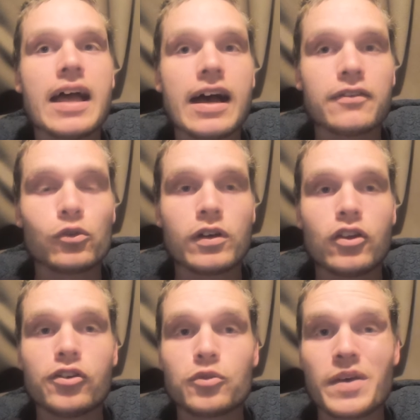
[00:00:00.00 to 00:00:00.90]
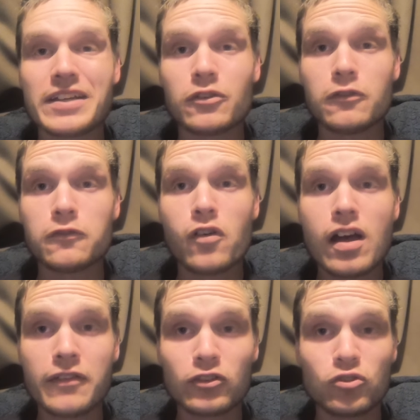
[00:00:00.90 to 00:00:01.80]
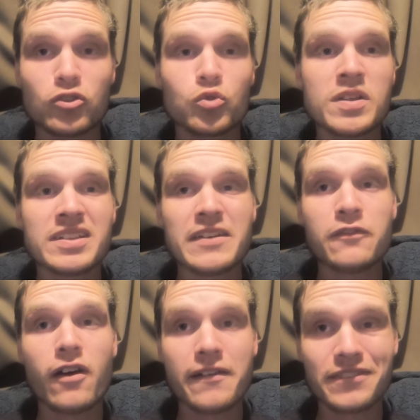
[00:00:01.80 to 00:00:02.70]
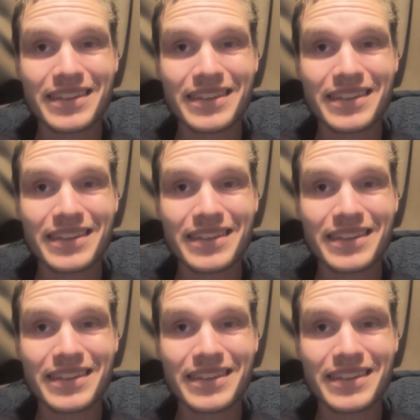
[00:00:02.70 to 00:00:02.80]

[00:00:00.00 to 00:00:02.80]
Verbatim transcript: after a long wait of 525